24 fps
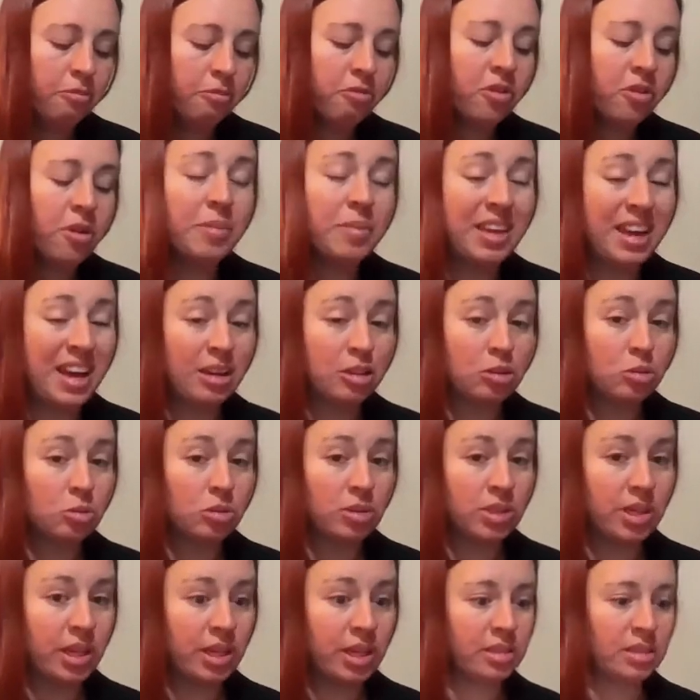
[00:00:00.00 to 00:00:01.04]
from the
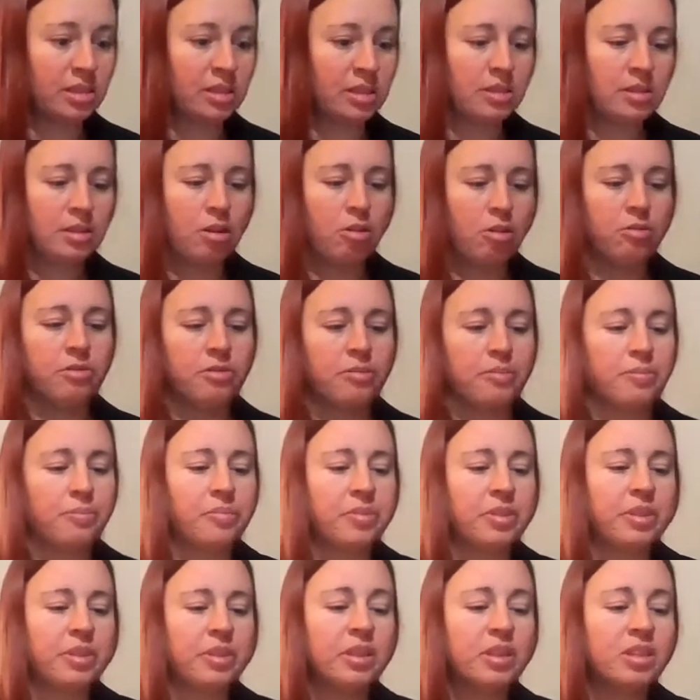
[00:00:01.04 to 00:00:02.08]
actual text itself.
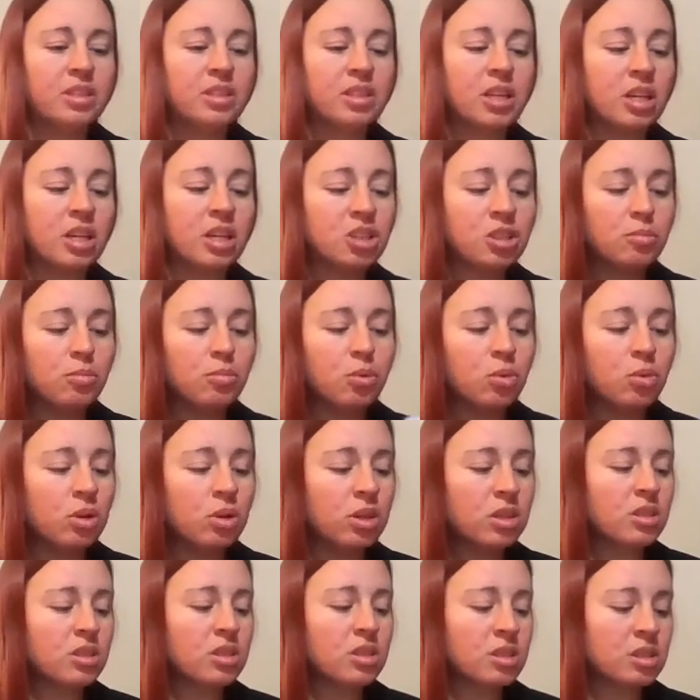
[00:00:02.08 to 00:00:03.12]
The discussion
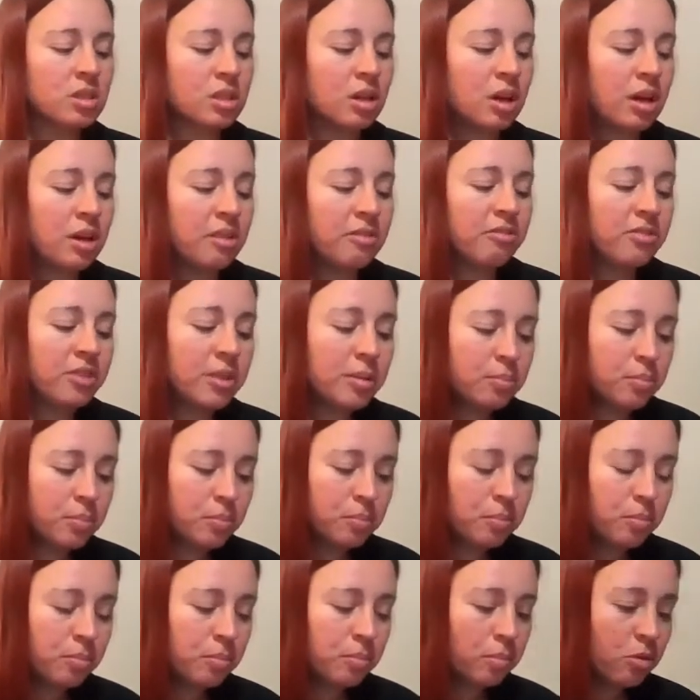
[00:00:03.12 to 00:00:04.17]
boards on
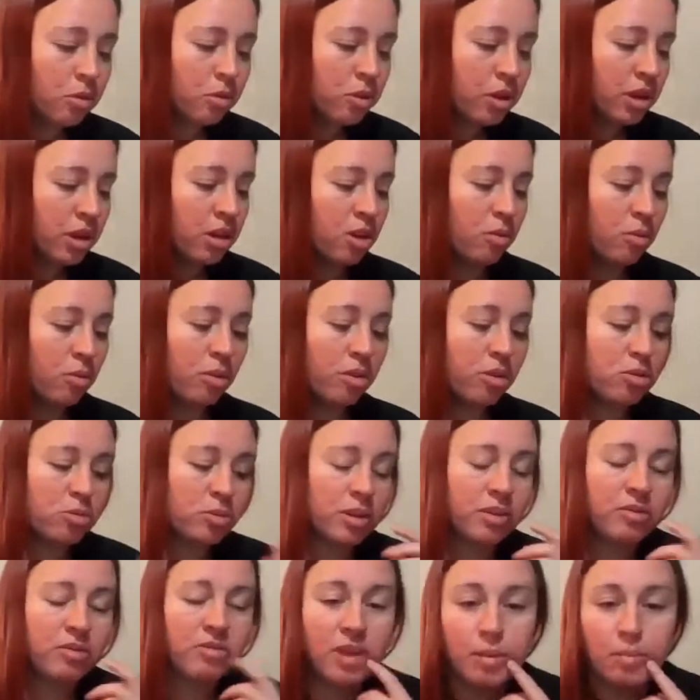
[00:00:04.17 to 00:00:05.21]
Flipgrid are worth
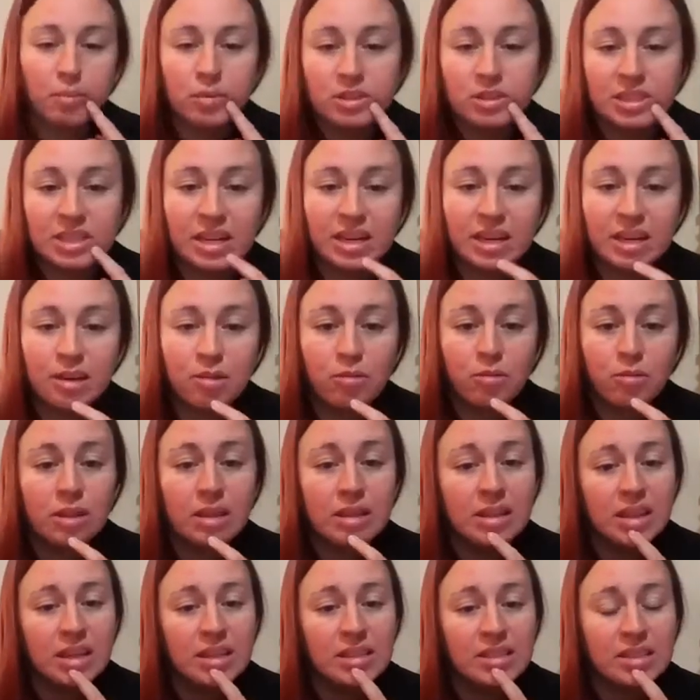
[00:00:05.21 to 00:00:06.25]
25%, and
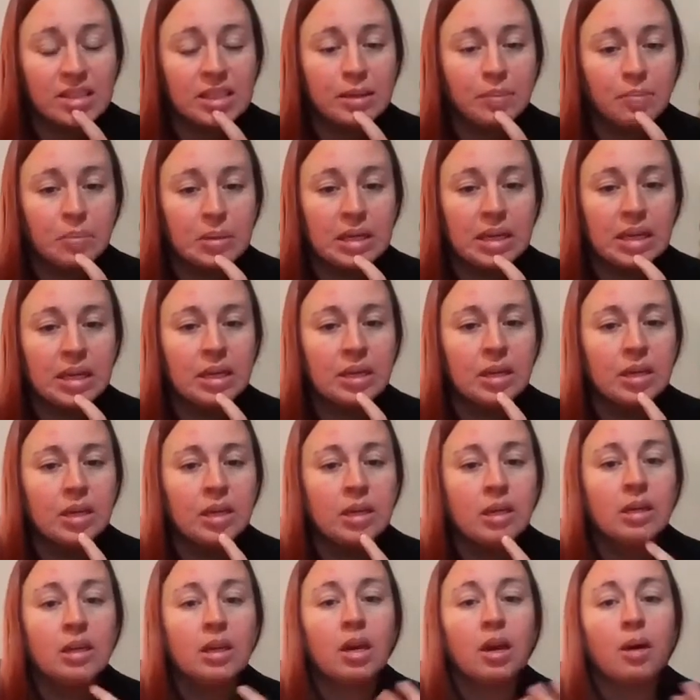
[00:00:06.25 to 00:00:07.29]
really that's going to be
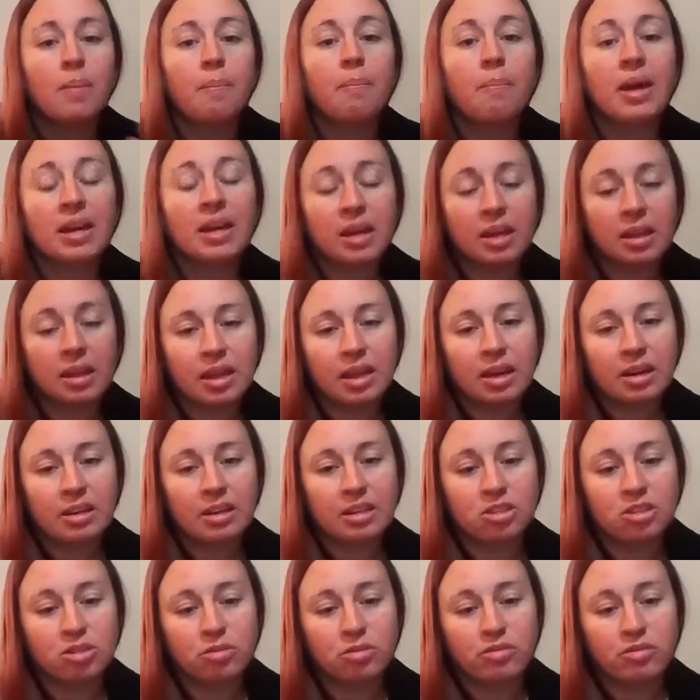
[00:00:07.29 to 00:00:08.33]
making that
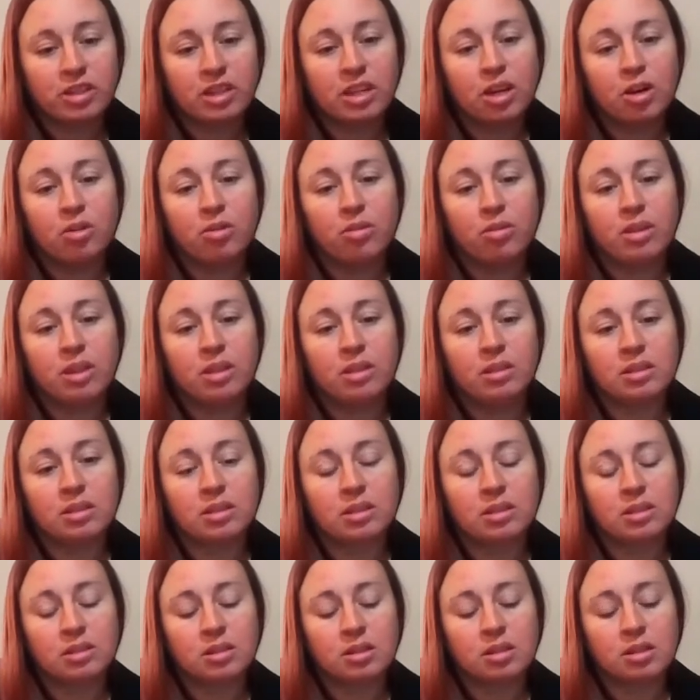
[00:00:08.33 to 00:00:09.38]
initial video
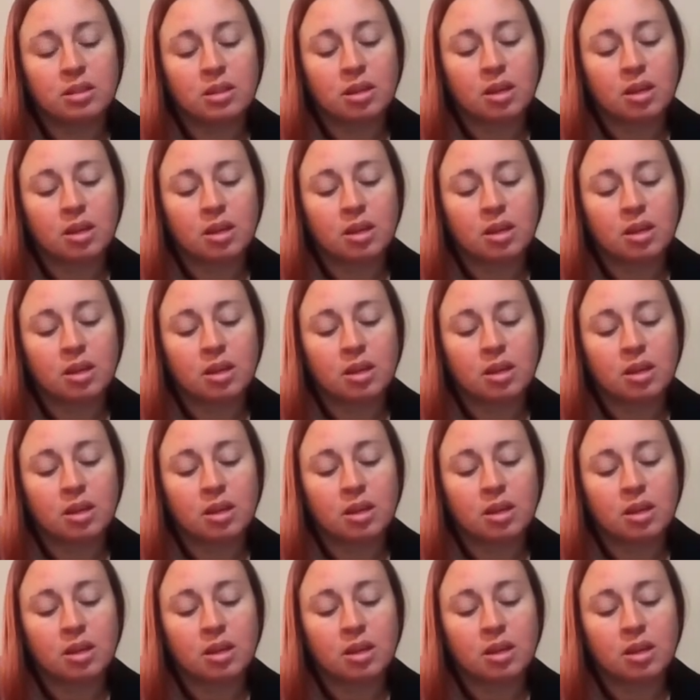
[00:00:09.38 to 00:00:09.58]
that's